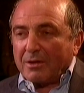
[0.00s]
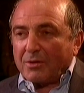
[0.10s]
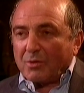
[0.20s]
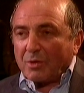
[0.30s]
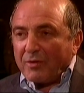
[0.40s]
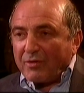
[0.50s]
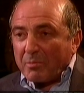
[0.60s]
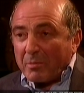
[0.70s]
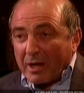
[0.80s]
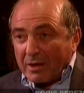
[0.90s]
to give him
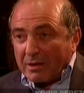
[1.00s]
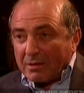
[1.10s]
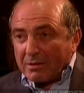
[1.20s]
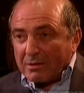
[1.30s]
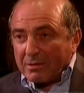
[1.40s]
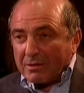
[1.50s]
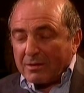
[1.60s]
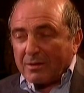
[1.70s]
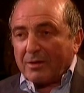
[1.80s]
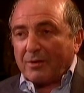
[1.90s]
money
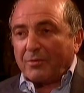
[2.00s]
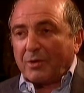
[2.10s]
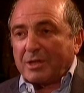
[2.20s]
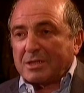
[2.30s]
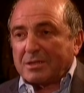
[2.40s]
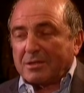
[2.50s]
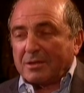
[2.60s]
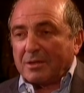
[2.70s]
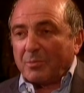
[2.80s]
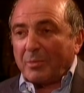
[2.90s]
for his
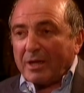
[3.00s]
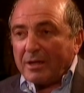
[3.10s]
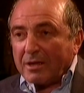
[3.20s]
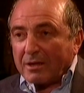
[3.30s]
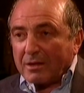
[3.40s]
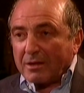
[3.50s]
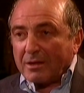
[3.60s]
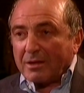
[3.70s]
political